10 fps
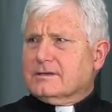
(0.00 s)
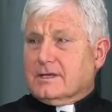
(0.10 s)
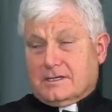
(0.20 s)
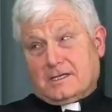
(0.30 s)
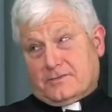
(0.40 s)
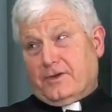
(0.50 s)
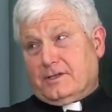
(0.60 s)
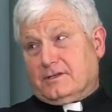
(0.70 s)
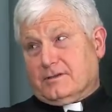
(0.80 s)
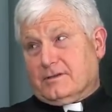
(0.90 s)
It takes
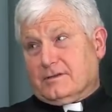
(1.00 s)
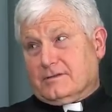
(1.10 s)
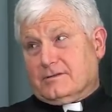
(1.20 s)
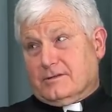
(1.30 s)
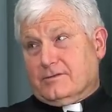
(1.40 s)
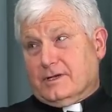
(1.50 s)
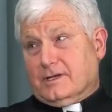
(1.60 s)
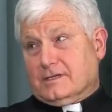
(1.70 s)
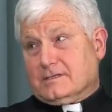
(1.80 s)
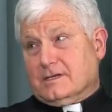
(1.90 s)
faith to think, to
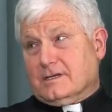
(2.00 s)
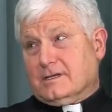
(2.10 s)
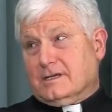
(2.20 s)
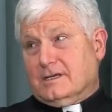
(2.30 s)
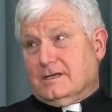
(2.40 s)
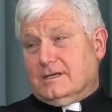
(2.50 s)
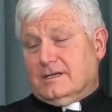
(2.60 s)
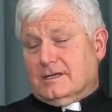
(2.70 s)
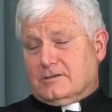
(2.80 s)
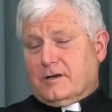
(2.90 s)
realize that.
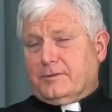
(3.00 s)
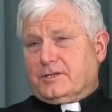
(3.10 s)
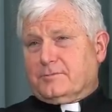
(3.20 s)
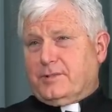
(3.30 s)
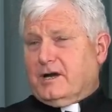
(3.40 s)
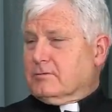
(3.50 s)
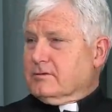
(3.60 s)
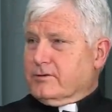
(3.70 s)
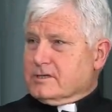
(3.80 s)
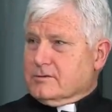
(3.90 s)
Attribute the power
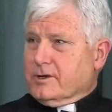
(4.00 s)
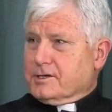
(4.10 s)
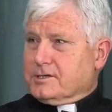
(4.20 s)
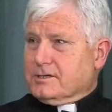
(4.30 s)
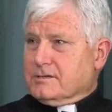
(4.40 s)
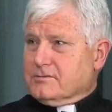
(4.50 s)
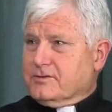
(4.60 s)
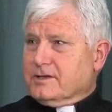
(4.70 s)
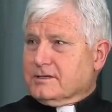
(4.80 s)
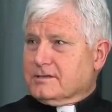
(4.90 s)
of resurrection to the
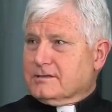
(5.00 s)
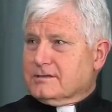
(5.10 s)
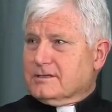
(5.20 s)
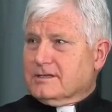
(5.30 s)
faith.